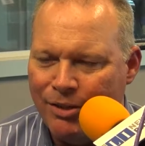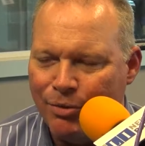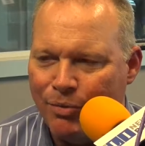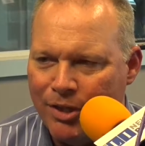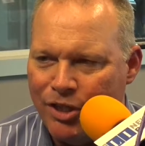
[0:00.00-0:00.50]

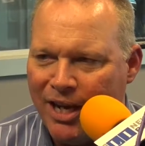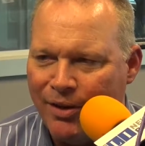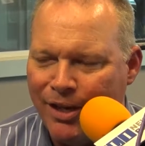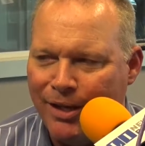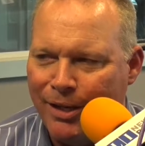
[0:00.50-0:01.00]
to reach
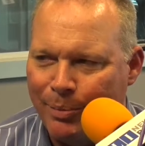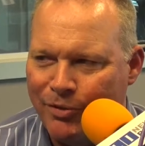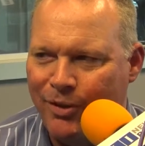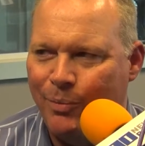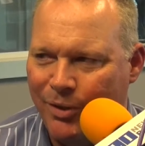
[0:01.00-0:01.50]
out and help
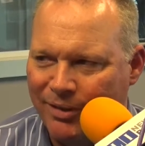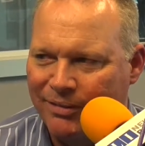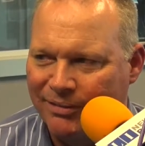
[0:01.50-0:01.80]
someone,